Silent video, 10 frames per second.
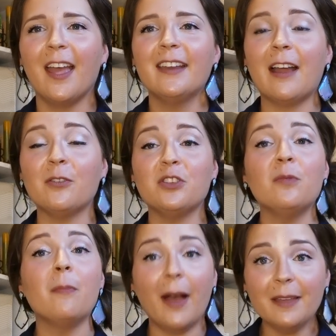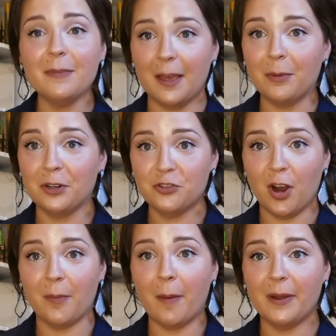Now, you might be able to
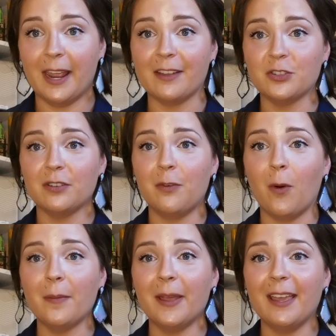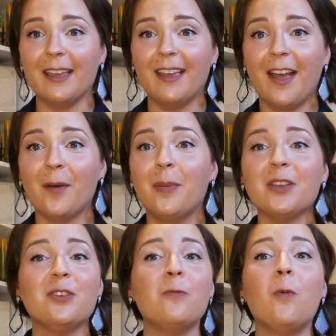drum up an answer for me,
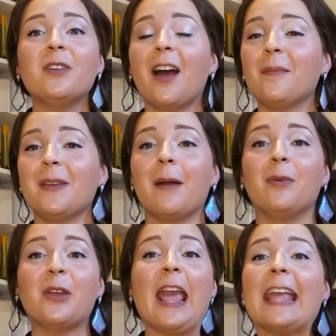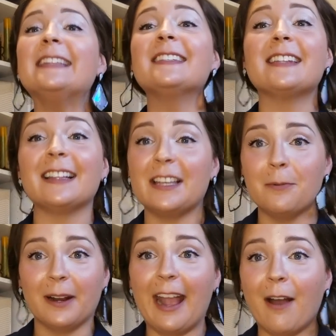but you would not be able to instantly
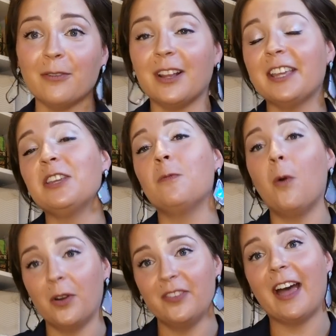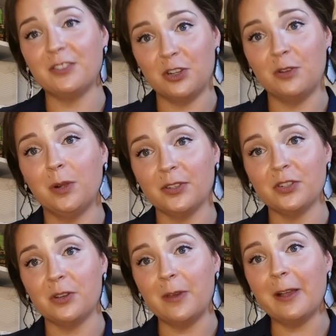recount like you would that plus
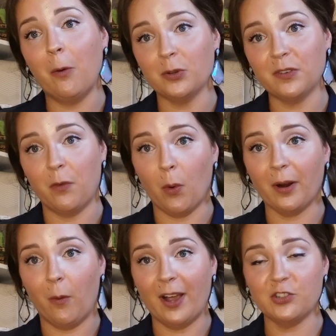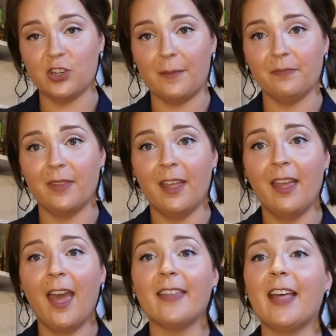2 equals 4 question.
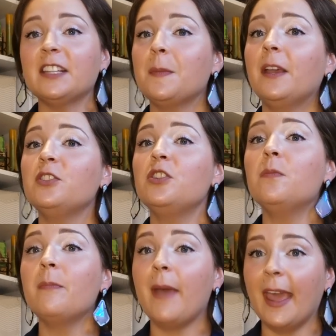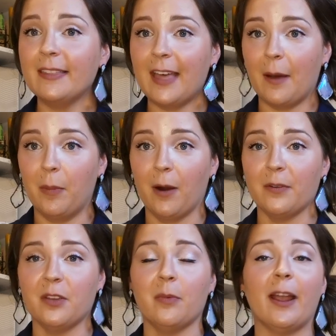And that's because you made that part
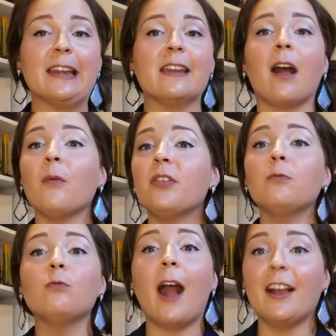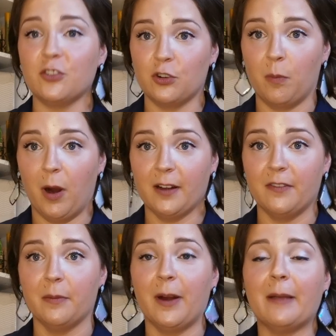with your brain, not with the rational part
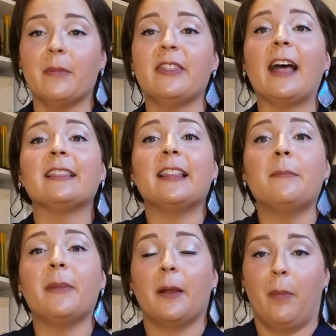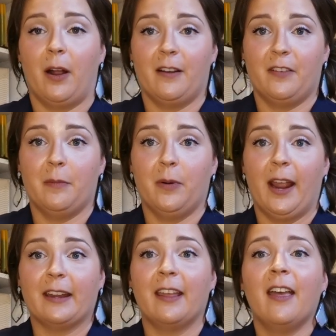of your brain, but that limbic part of your
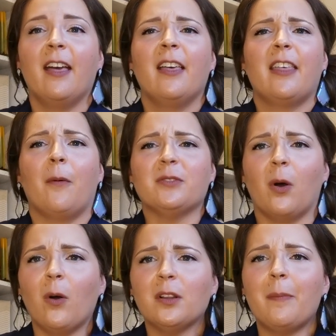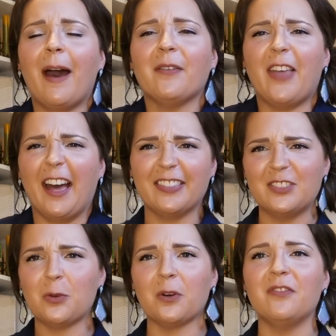brain that was all about that
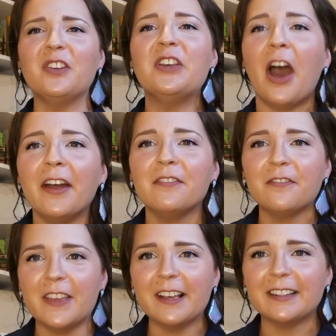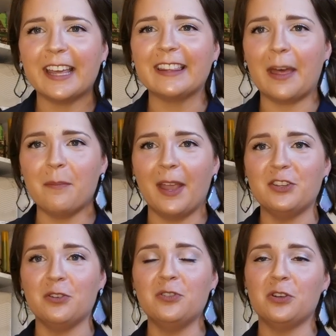sort of gut feeling that
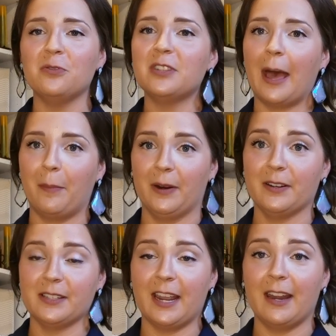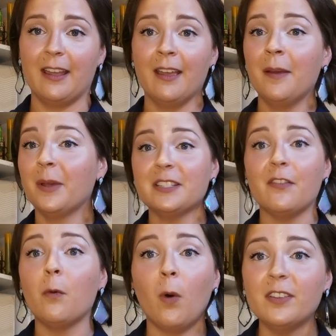made you choose that person. Because
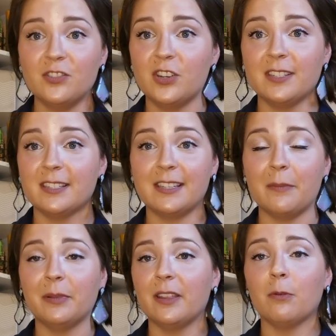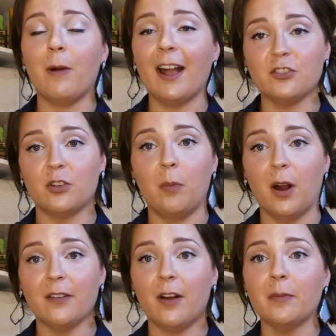if it was just simply the rational
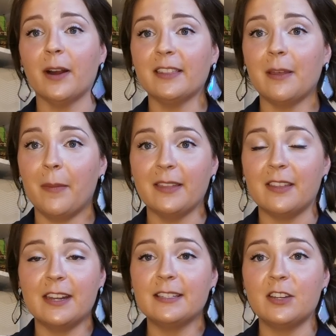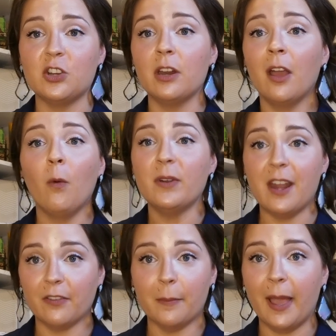part of our brain that made the decision, we
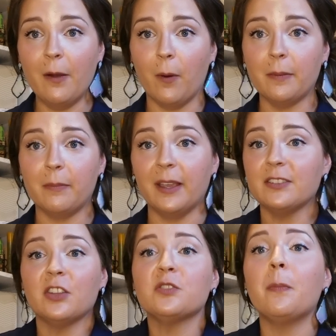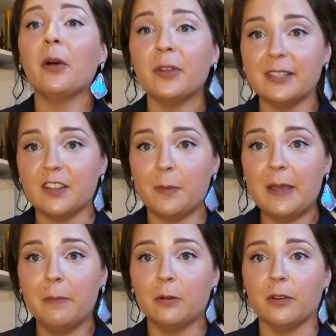never make one because there's billions of
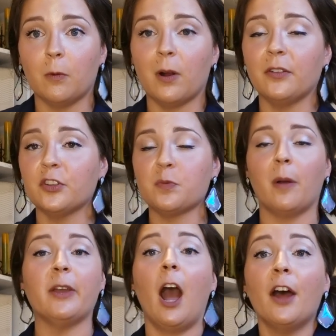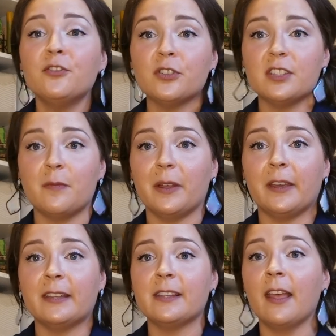people in the world. There's probably hundreds of
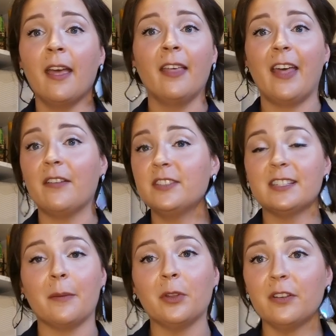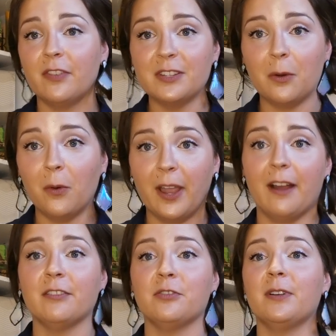millions that have similar physical
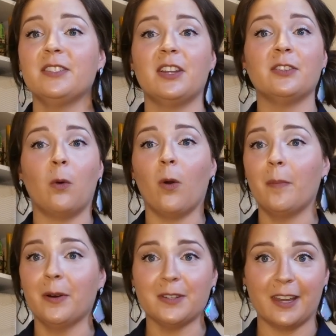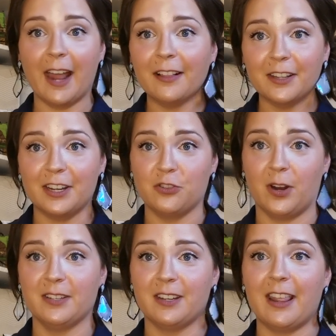characteristics or personality
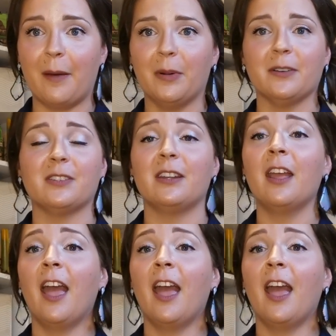traits to that person.